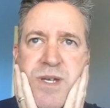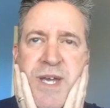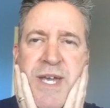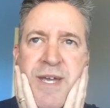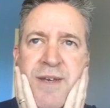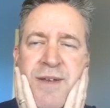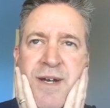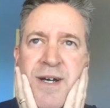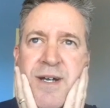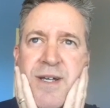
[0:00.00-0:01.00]
And
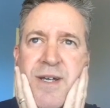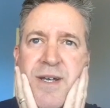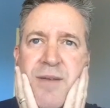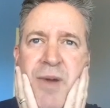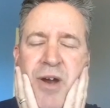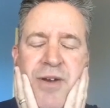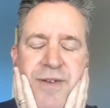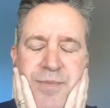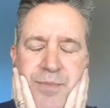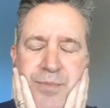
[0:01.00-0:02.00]
my heart
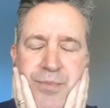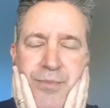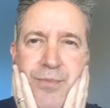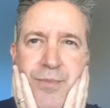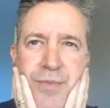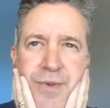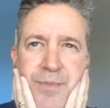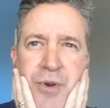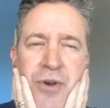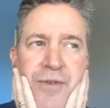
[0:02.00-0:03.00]
just
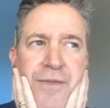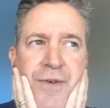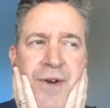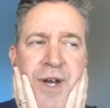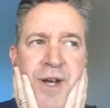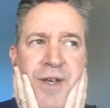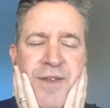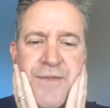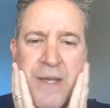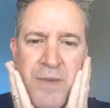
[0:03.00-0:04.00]
broke for
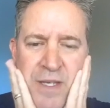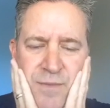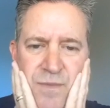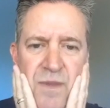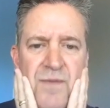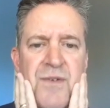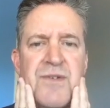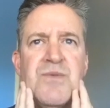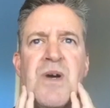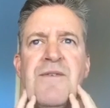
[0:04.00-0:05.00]
his family, for
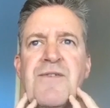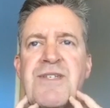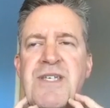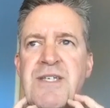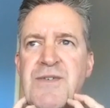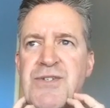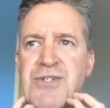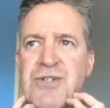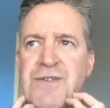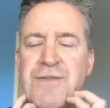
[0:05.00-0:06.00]
his wife, for his kids, for his
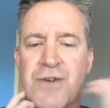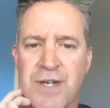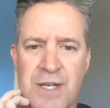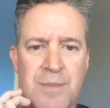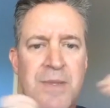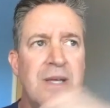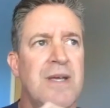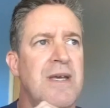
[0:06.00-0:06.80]
church, and for him.